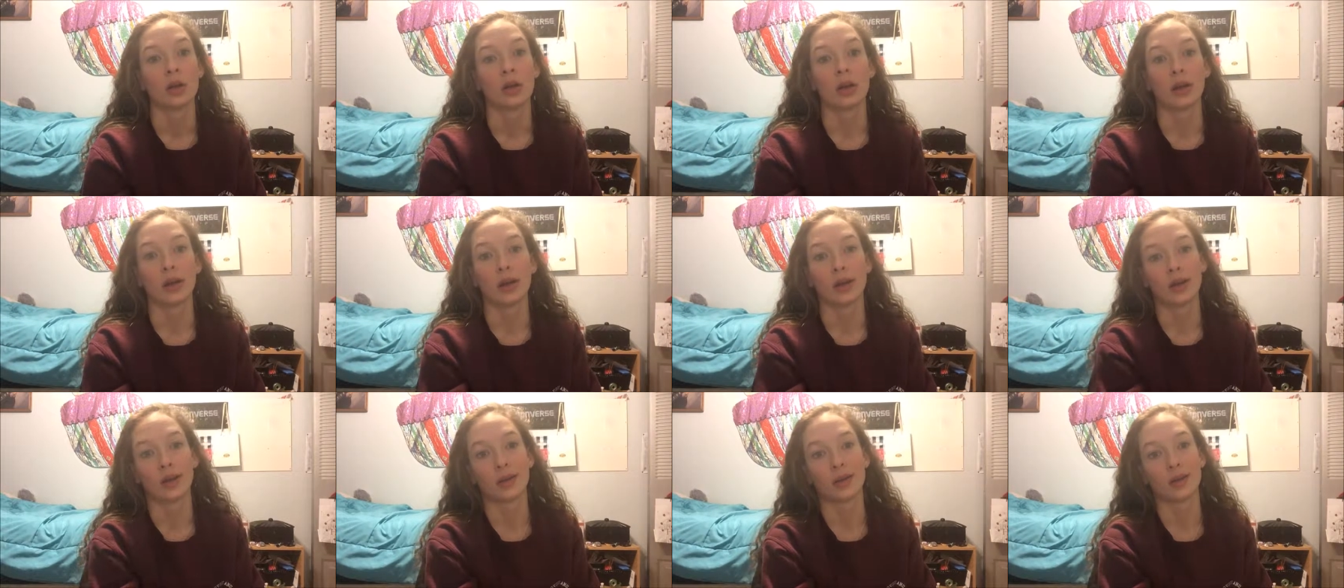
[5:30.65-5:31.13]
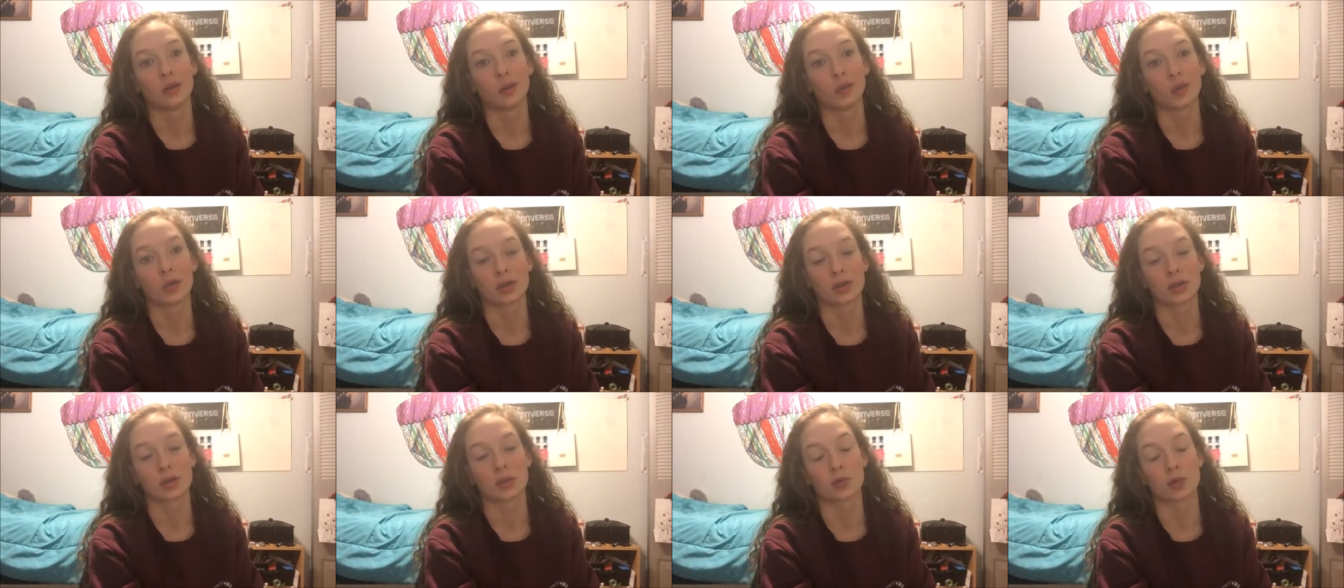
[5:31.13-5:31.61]
And
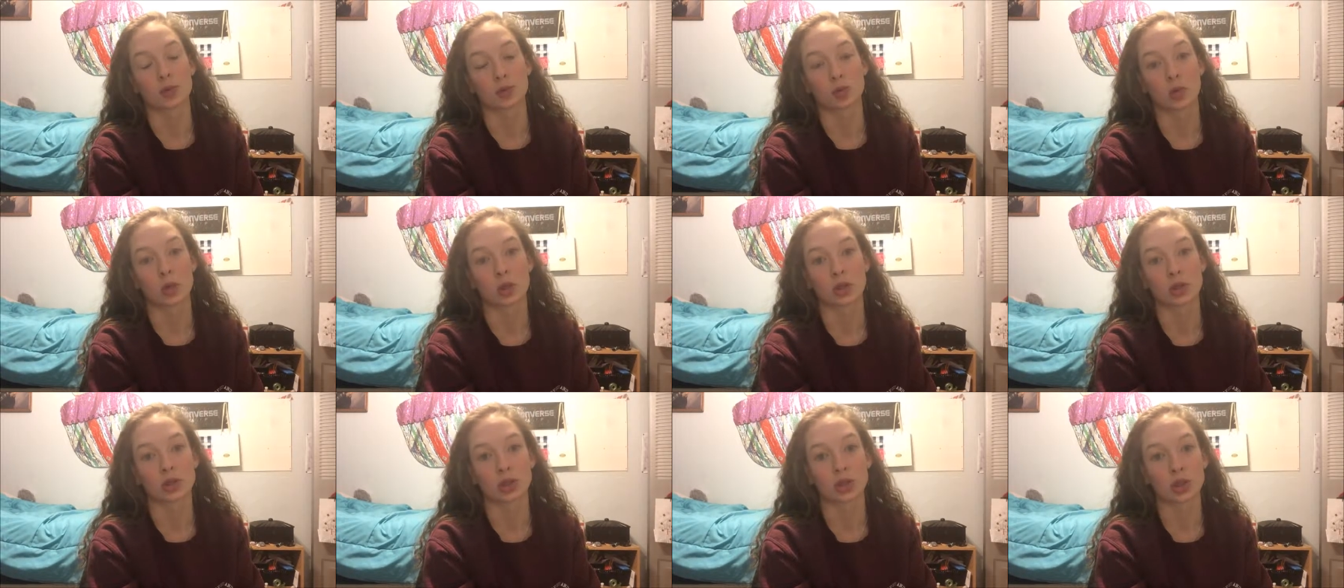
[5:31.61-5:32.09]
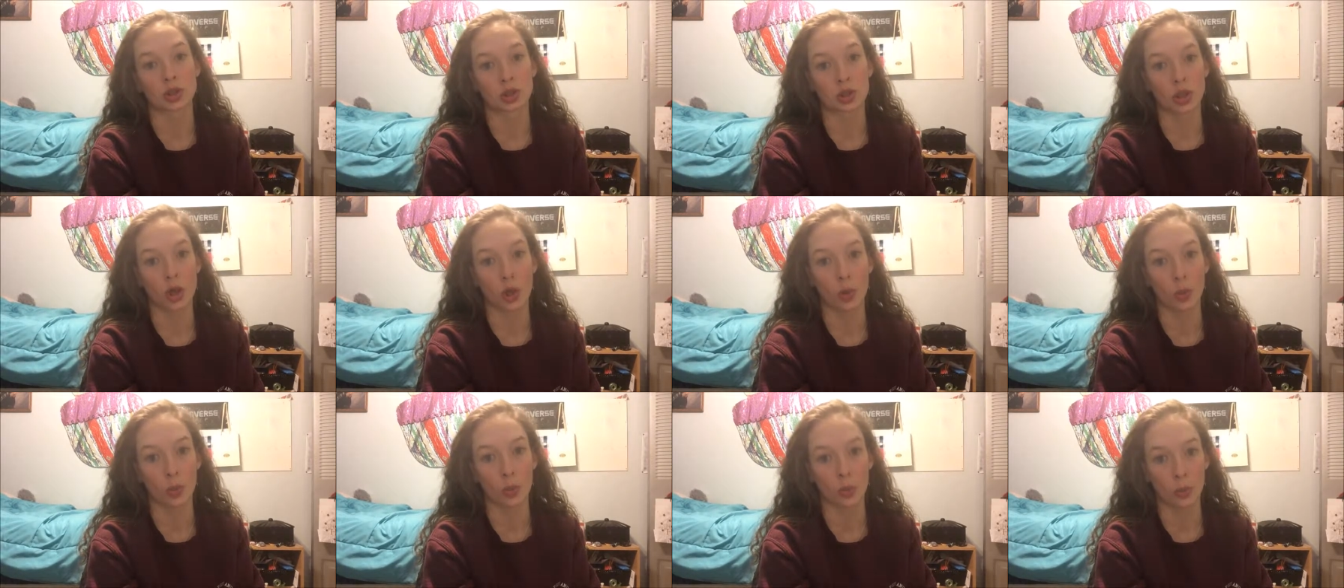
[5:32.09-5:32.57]
worst comes to worst, just
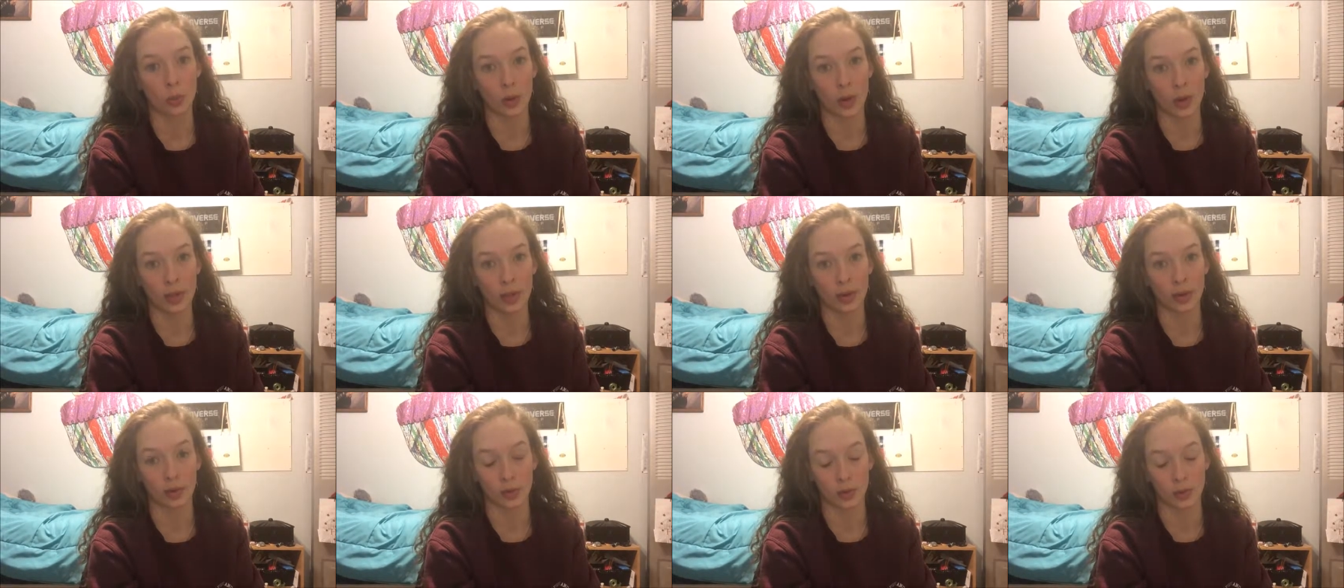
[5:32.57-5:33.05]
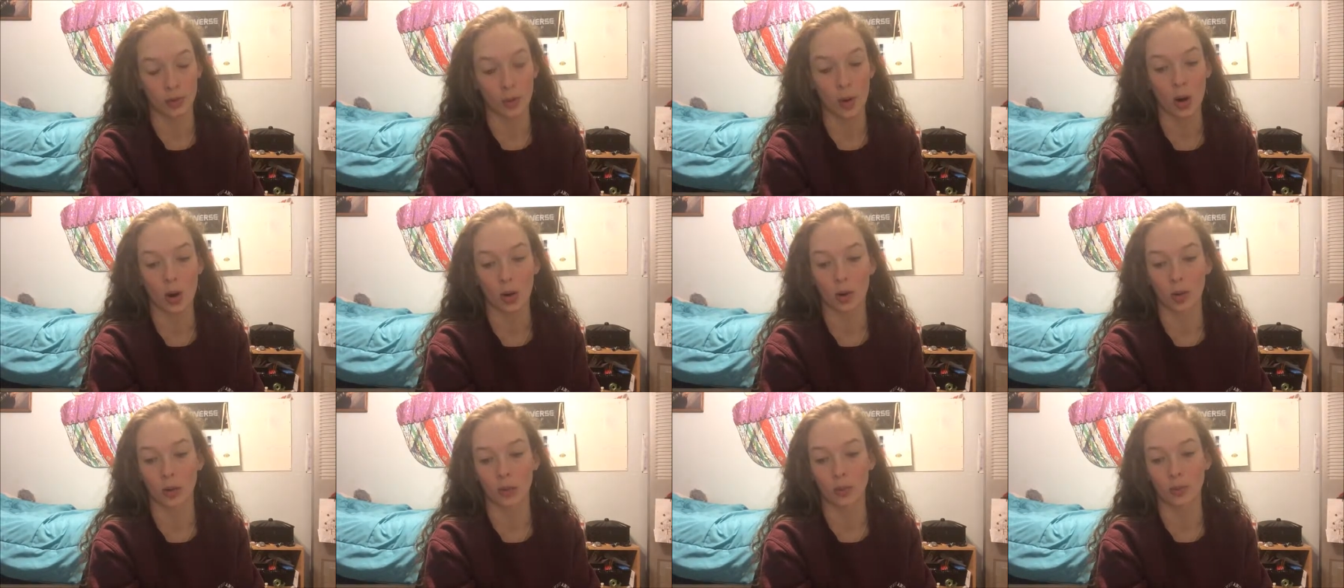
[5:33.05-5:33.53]
go in there
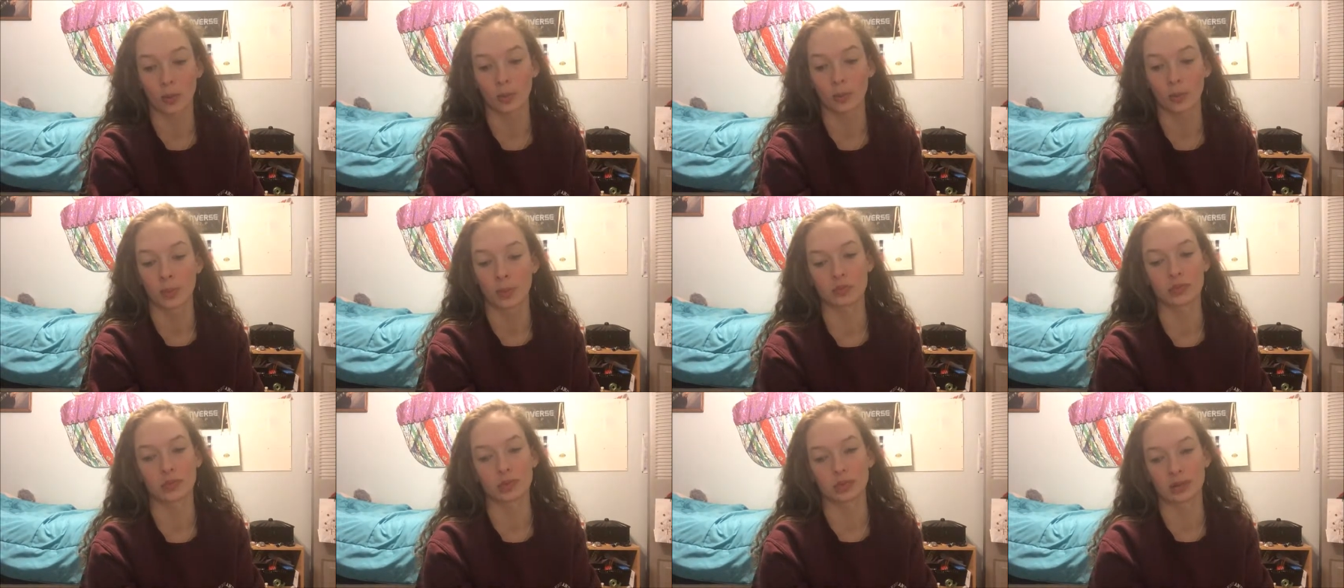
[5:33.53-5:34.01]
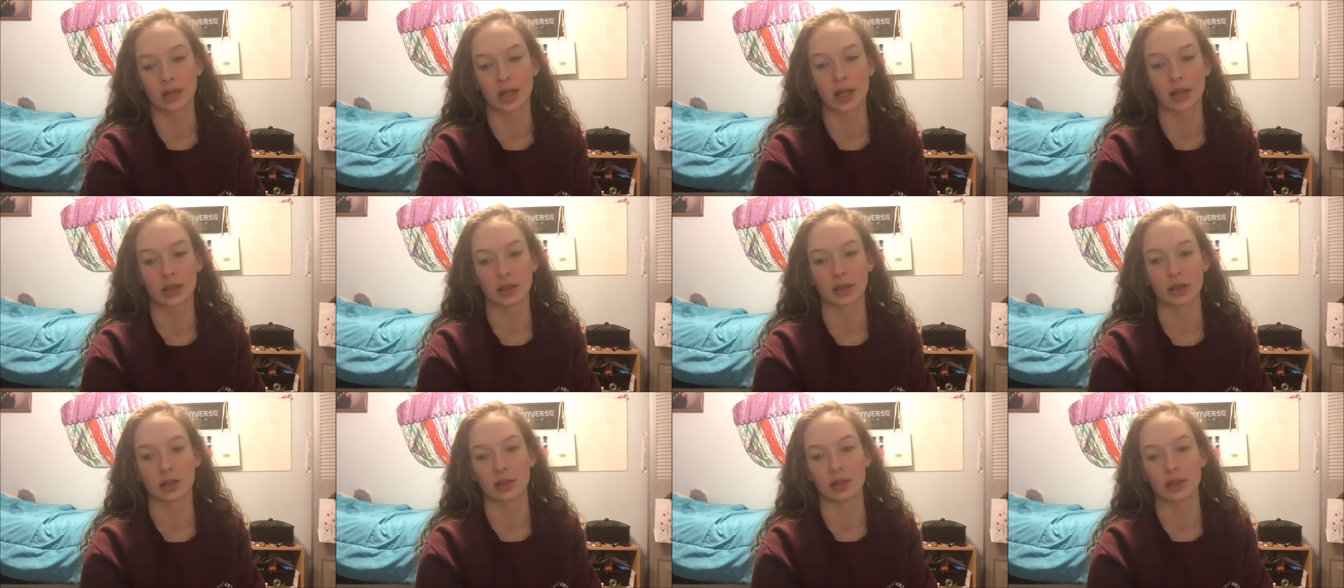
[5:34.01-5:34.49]
tomorrow. Well,
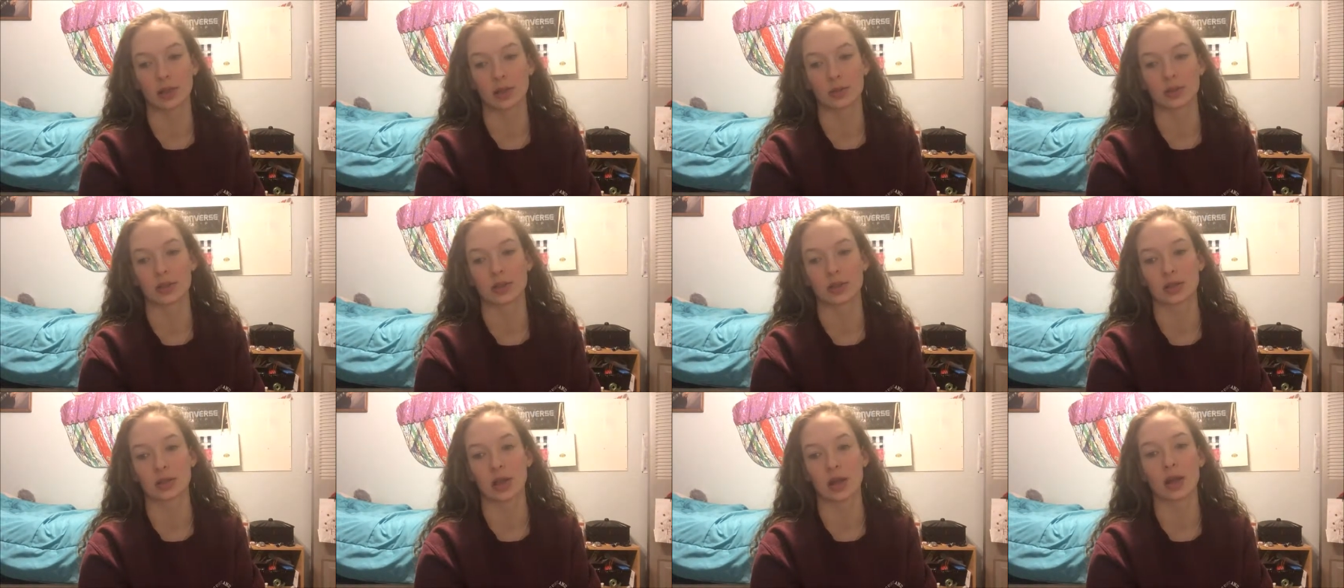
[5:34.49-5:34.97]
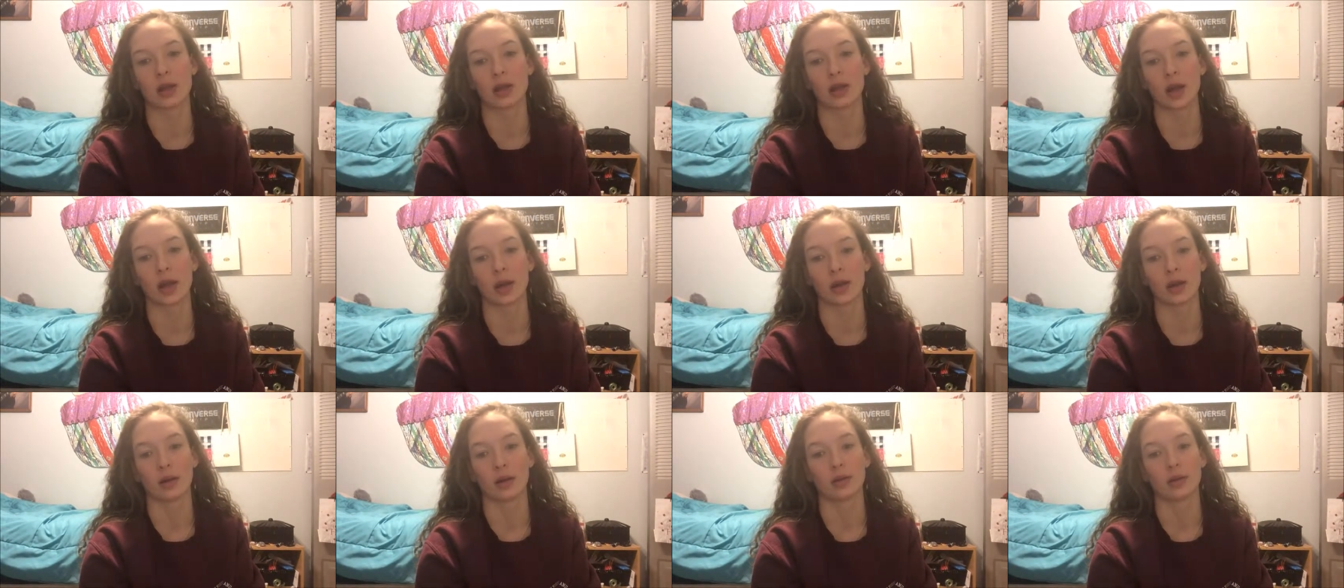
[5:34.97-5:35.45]
technically it was
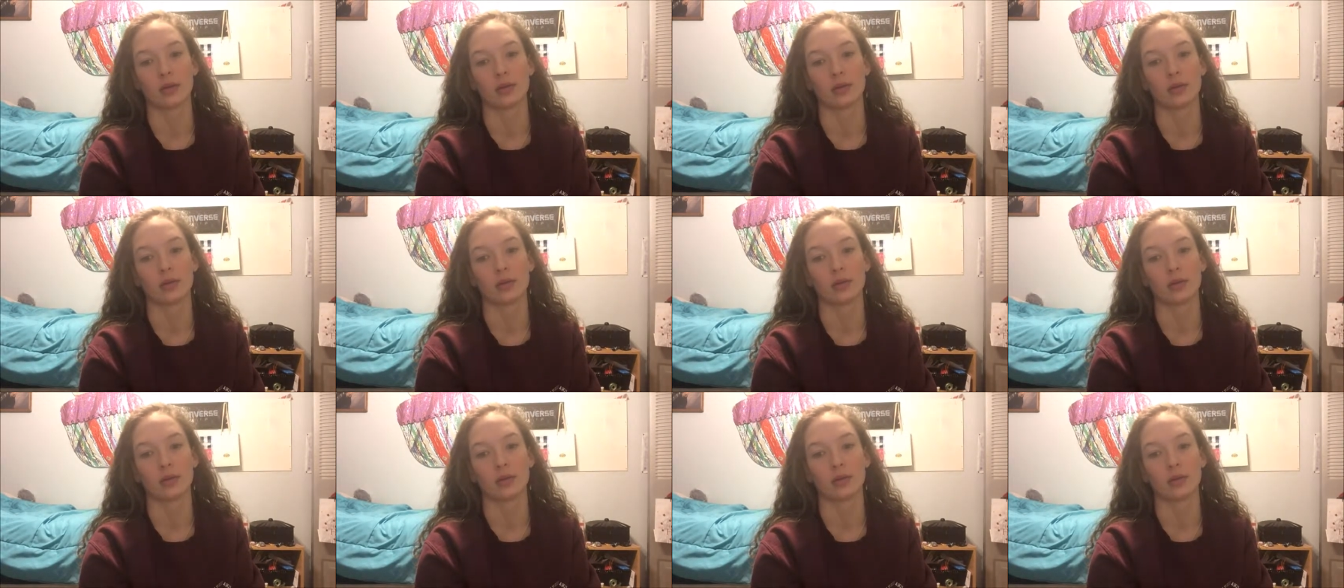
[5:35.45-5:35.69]
Sunday